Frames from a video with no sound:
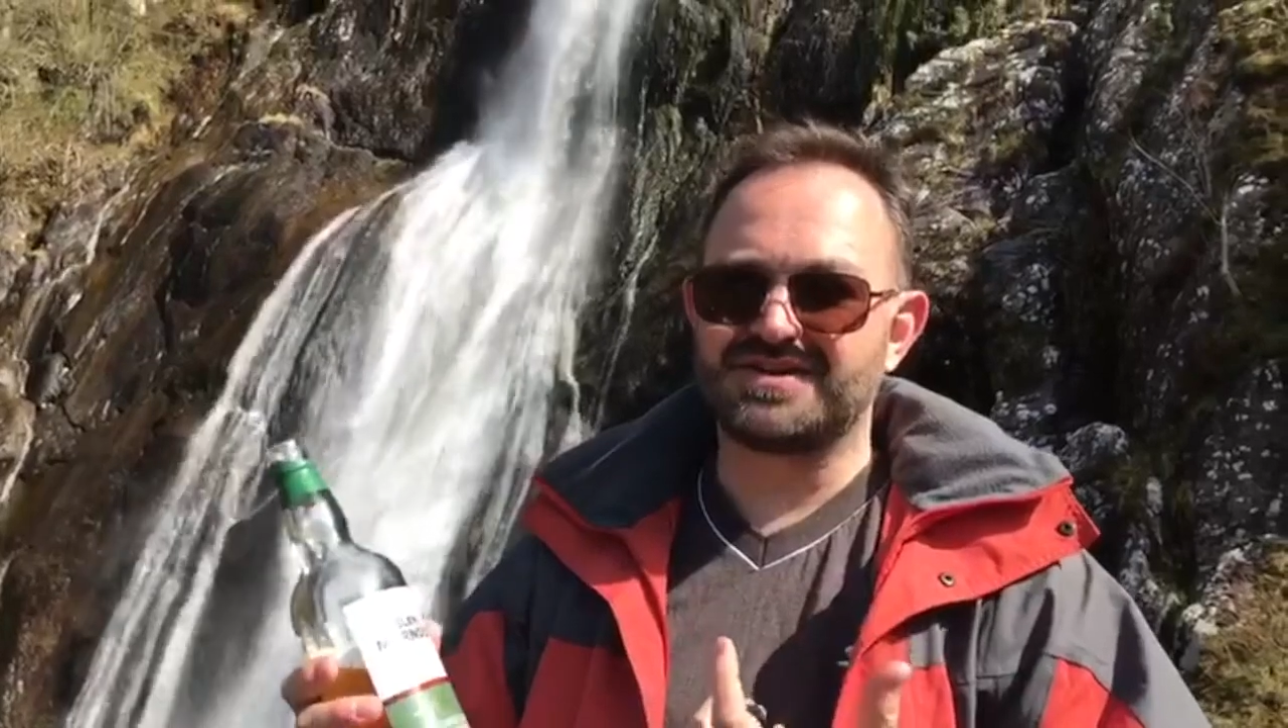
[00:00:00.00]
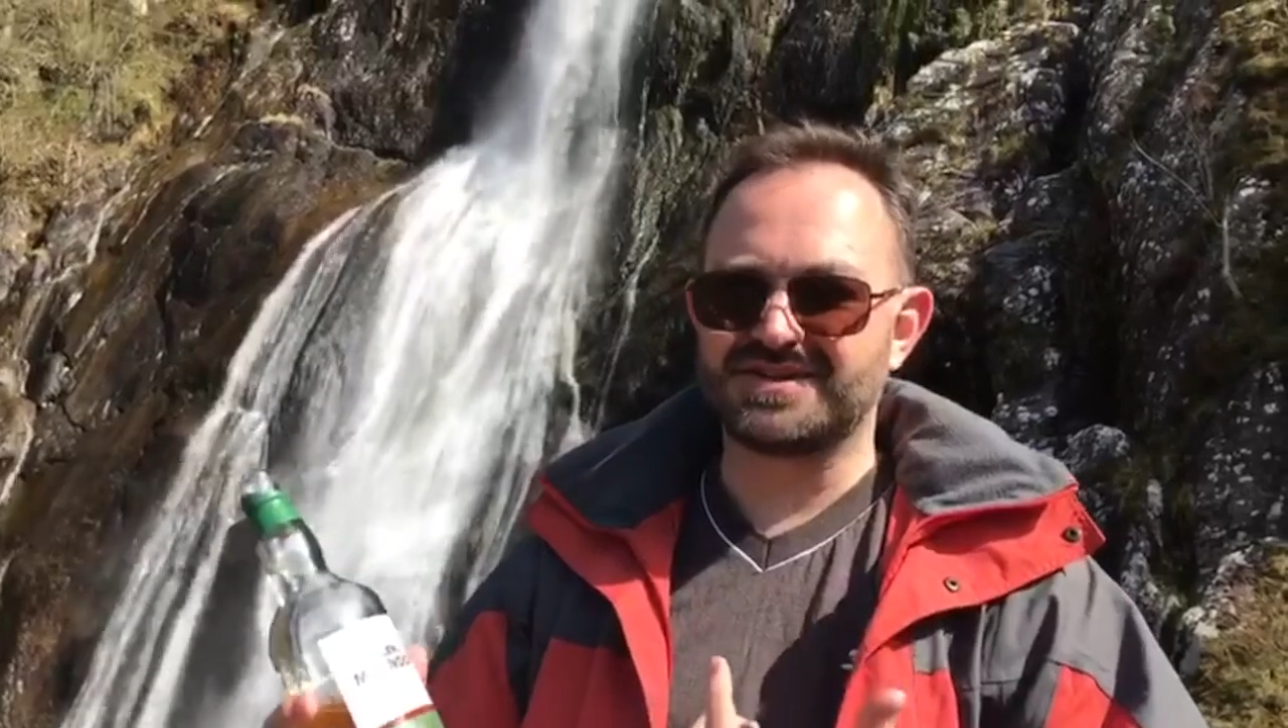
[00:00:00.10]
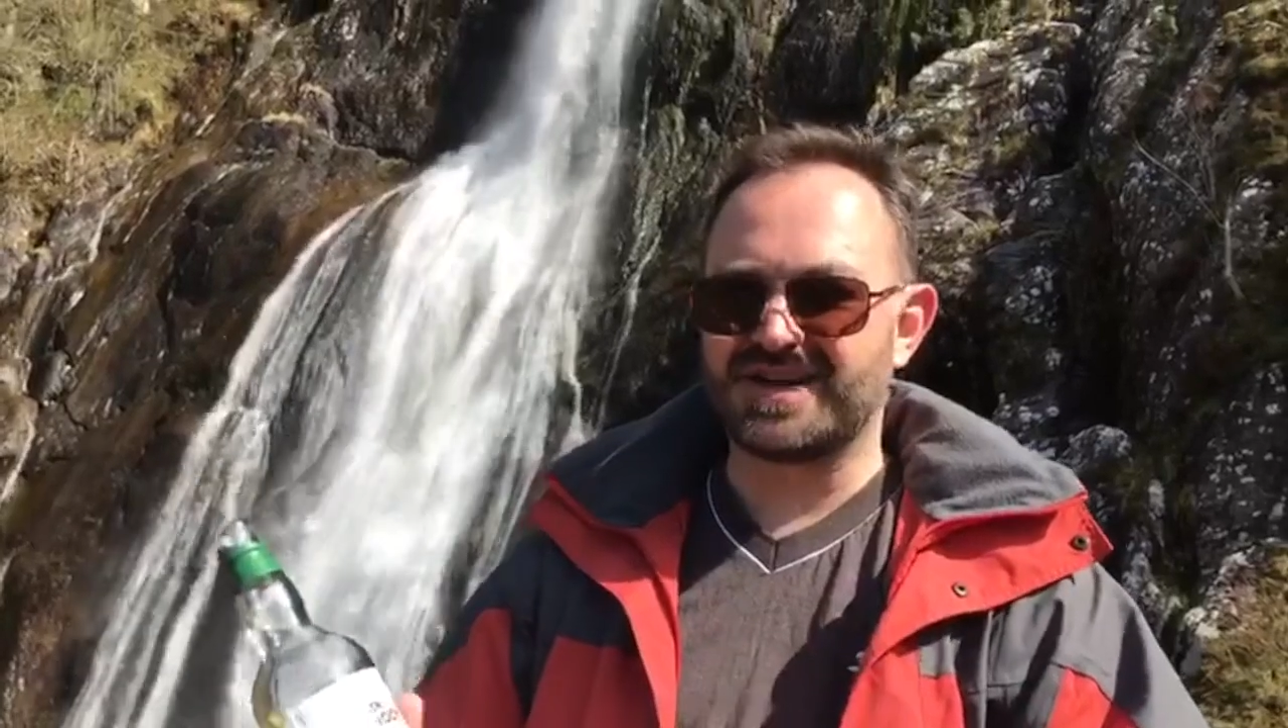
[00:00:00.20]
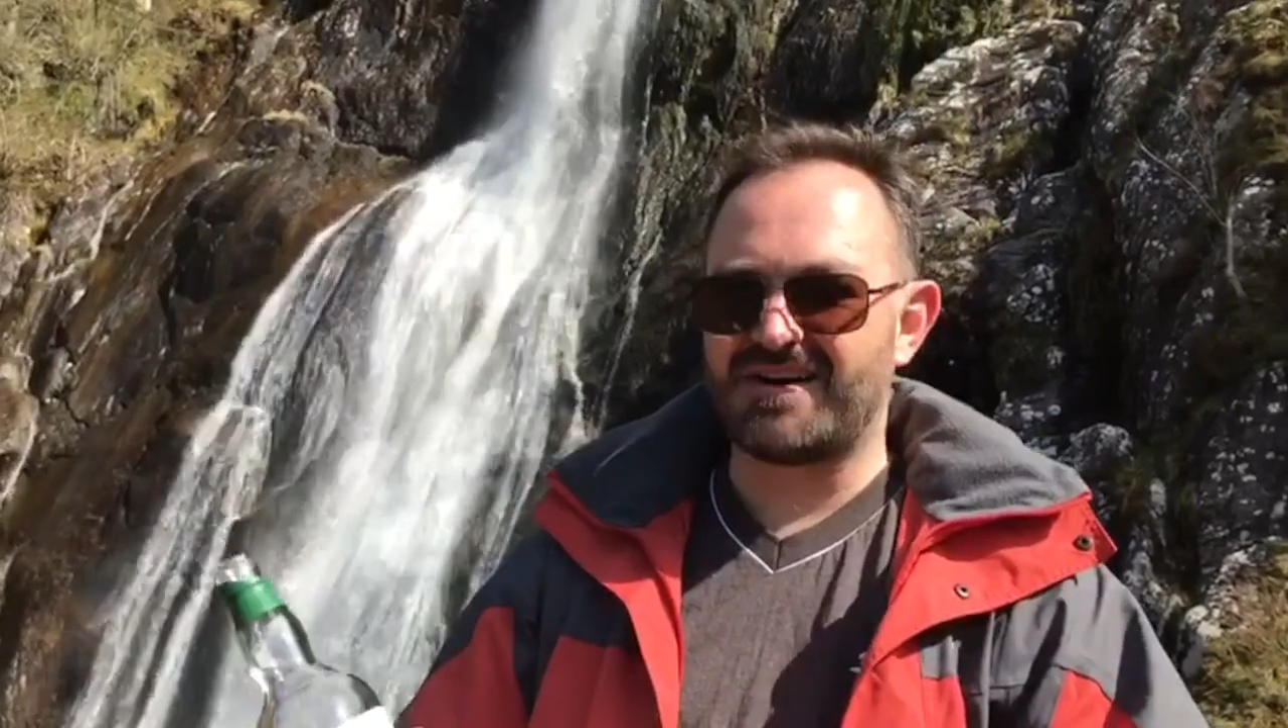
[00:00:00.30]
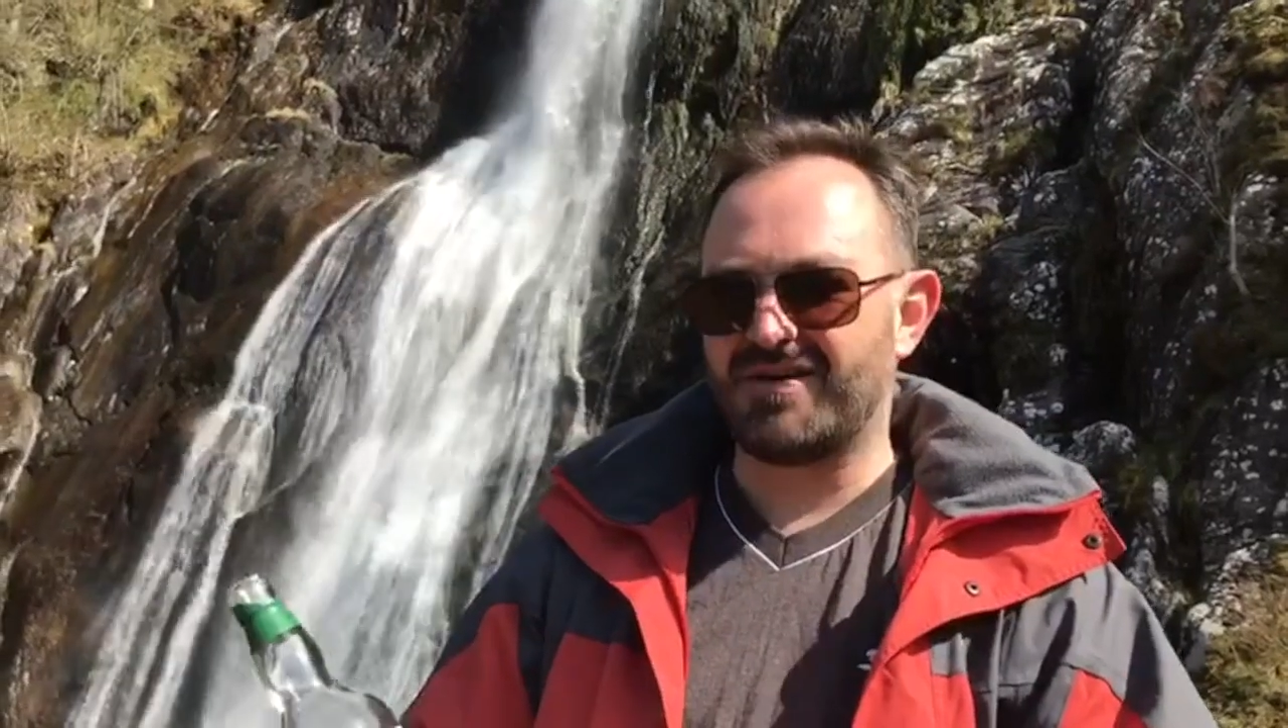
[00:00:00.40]

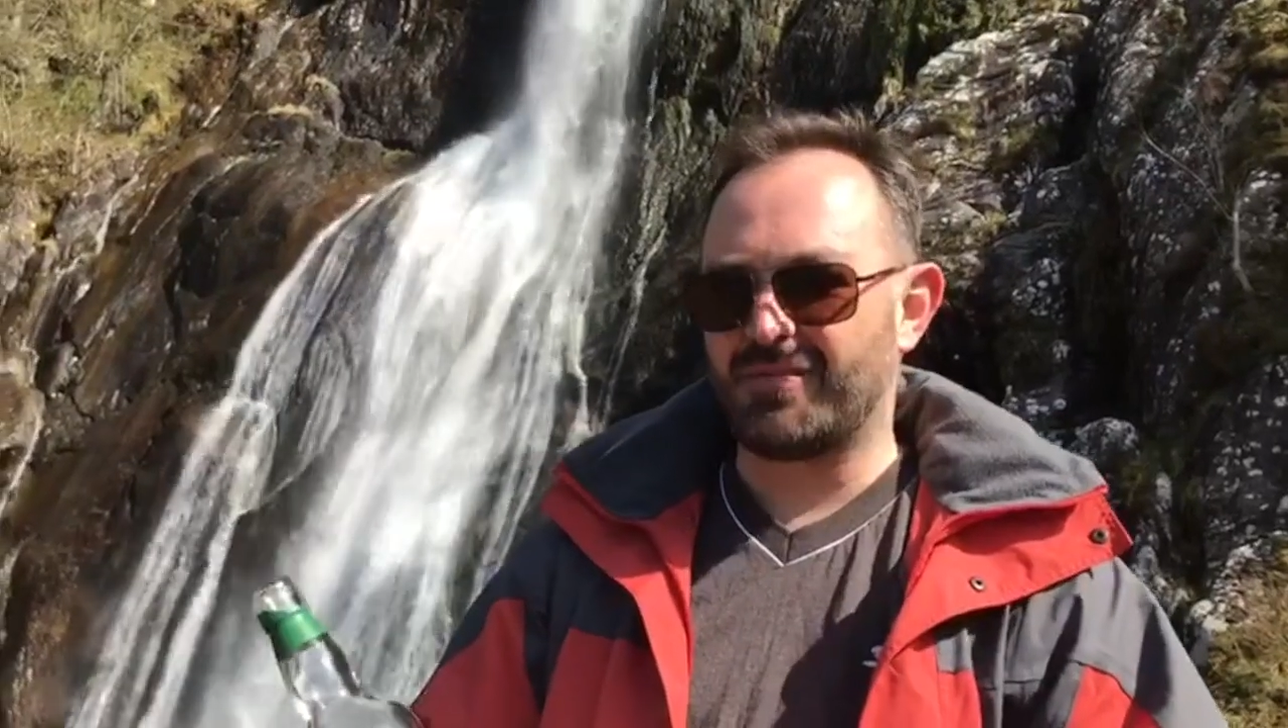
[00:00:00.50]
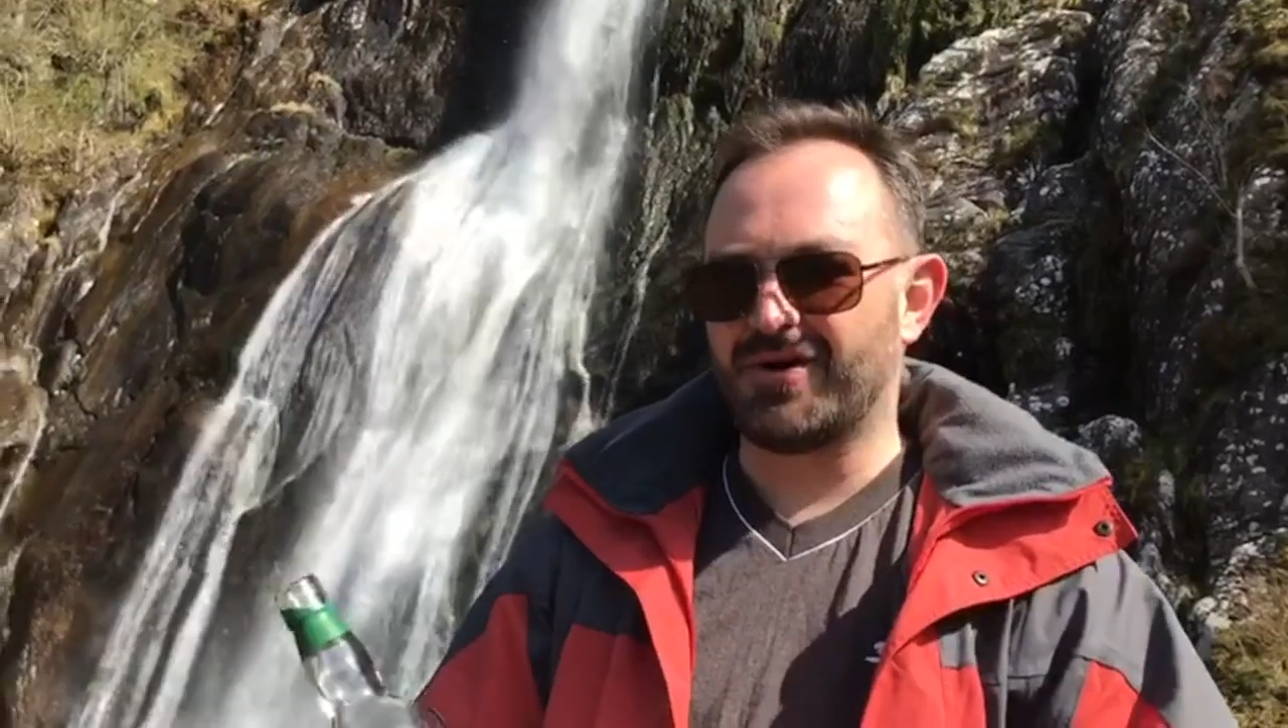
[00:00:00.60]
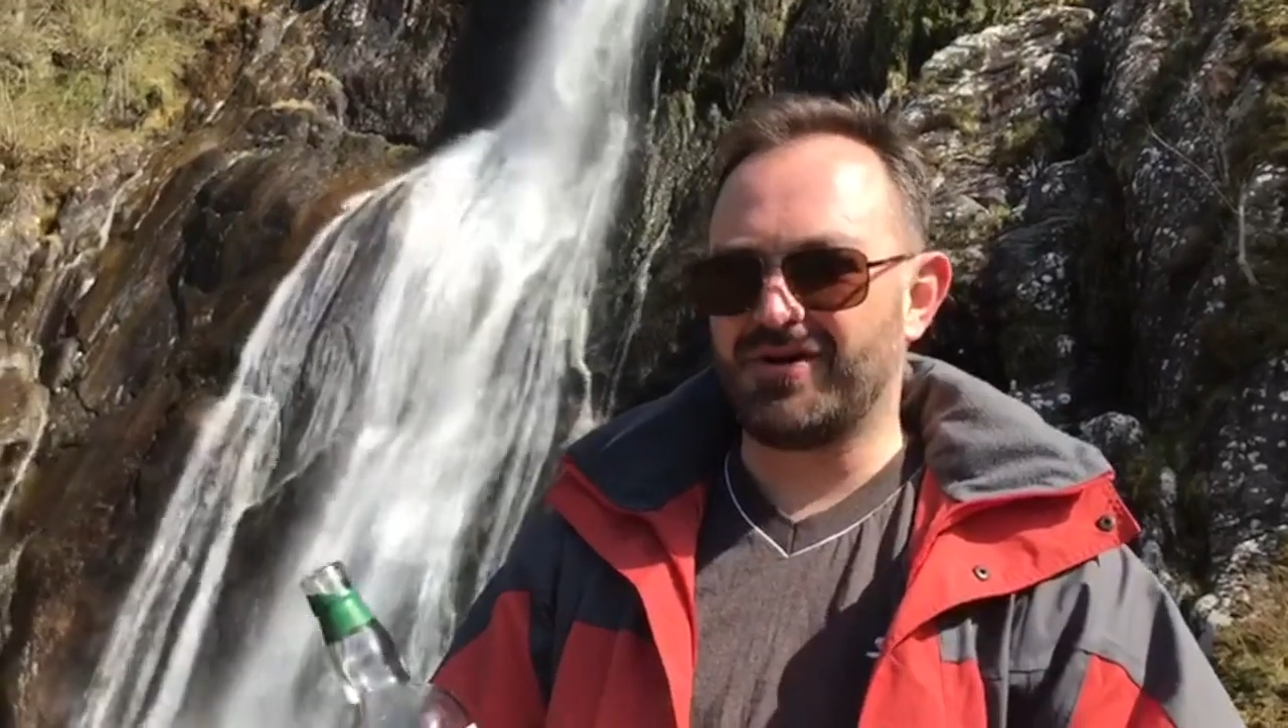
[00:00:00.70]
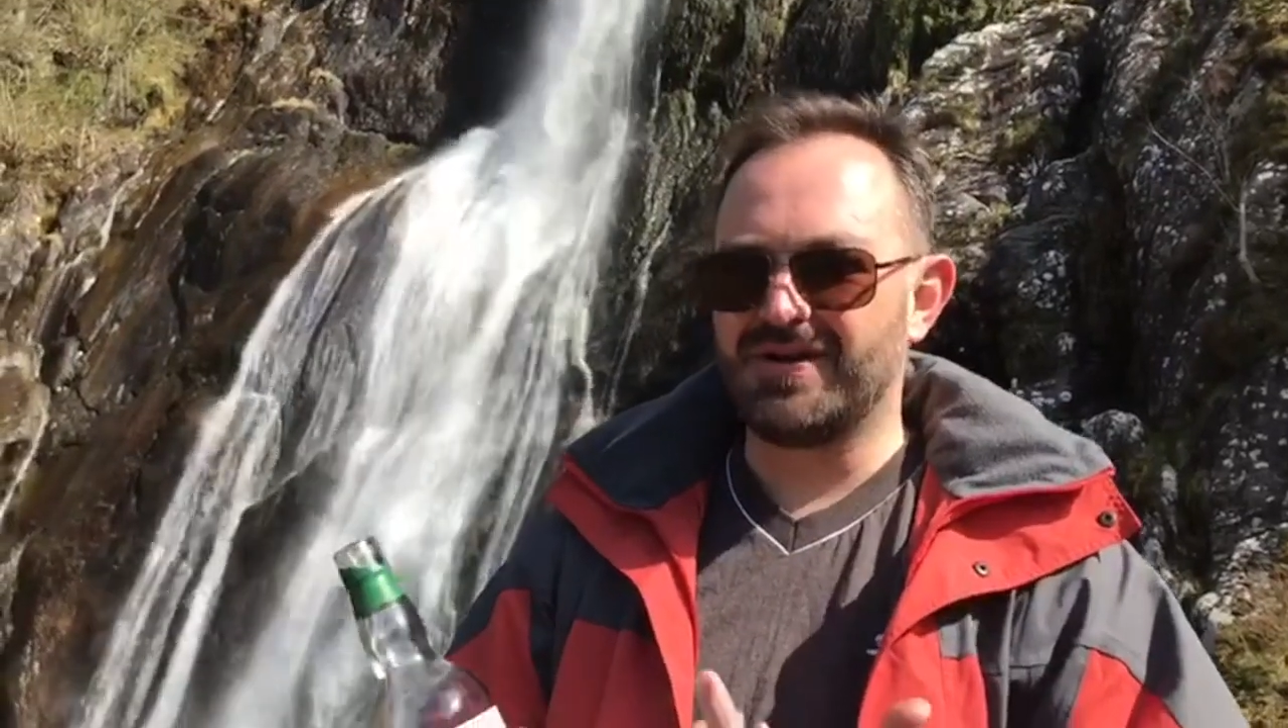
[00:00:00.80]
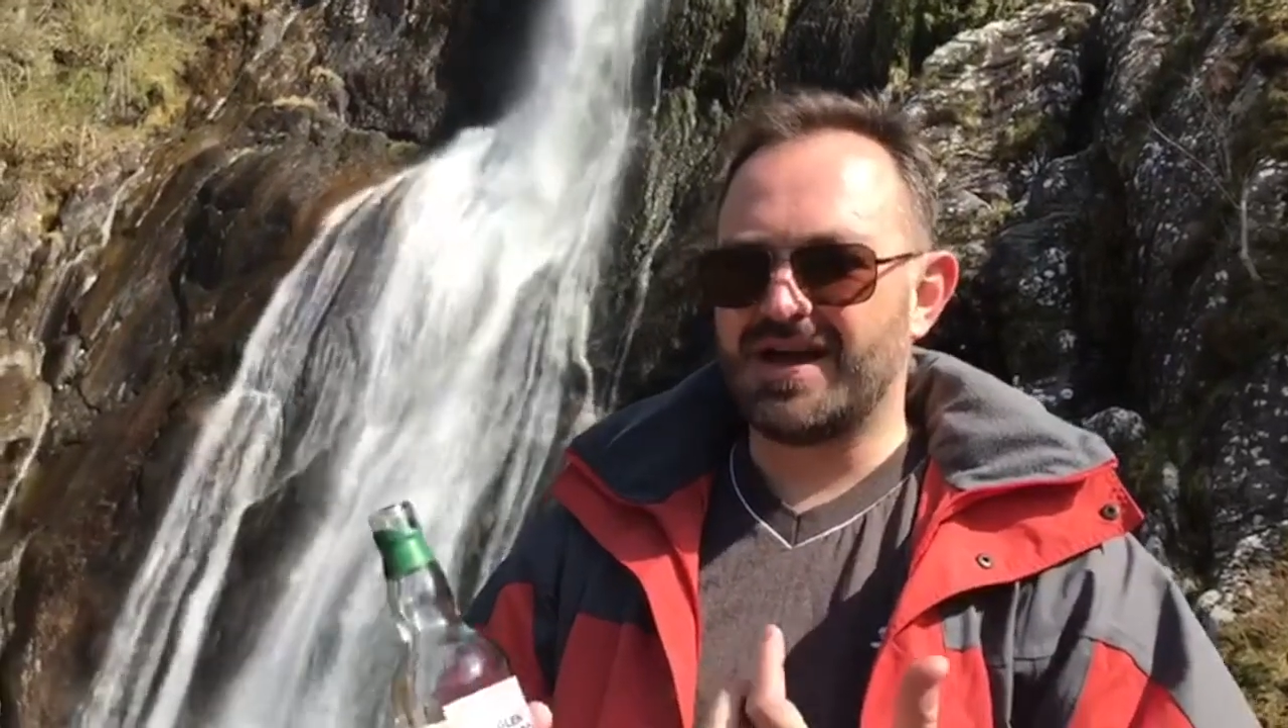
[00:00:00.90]

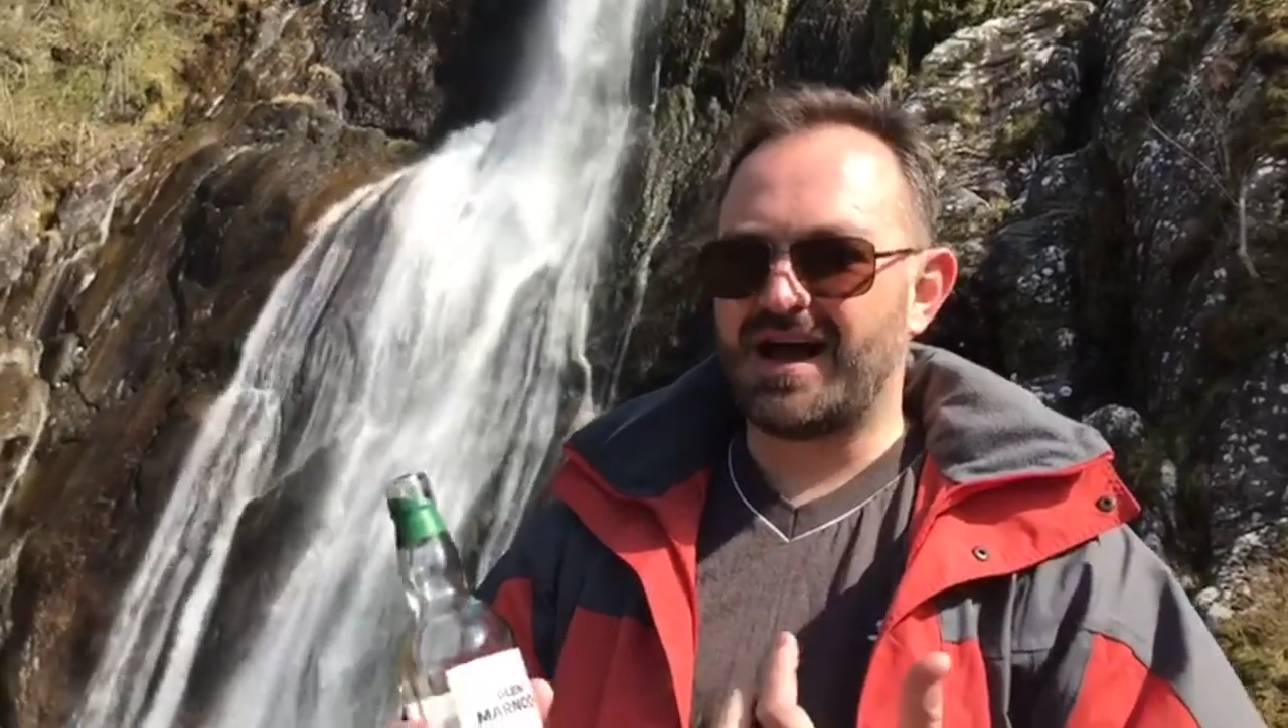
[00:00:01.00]
desirable